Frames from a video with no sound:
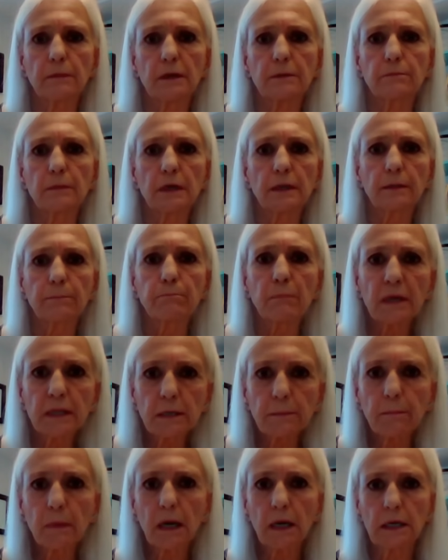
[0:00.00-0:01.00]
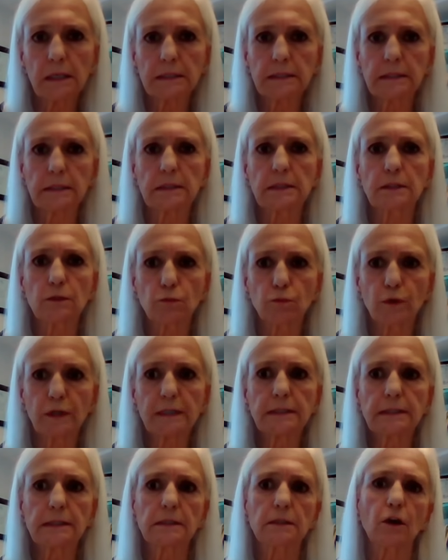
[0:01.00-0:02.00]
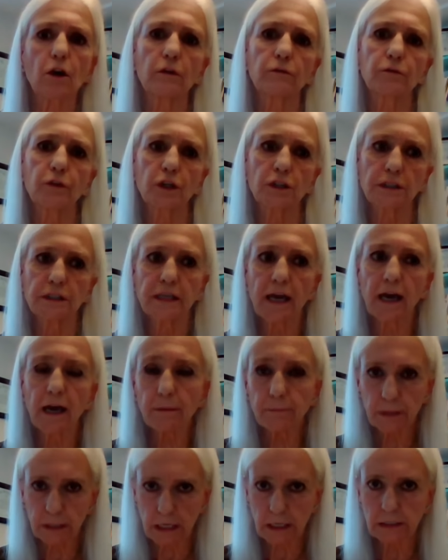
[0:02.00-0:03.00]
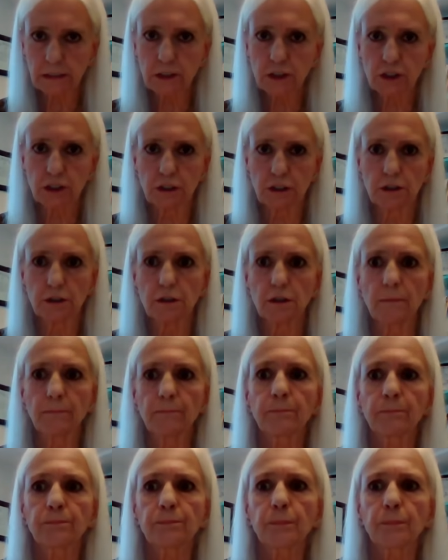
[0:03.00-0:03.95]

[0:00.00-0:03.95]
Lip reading: it minimizes the risk of contamination